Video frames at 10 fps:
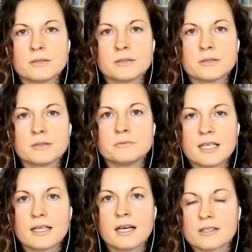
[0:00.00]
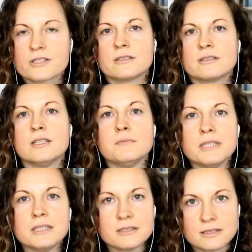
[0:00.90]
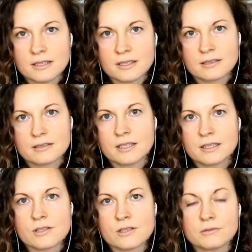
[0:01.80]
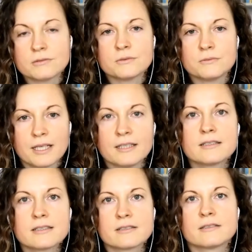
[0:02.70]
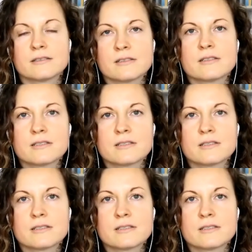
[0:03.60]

short, it would be take action immediately. Like, don't wait.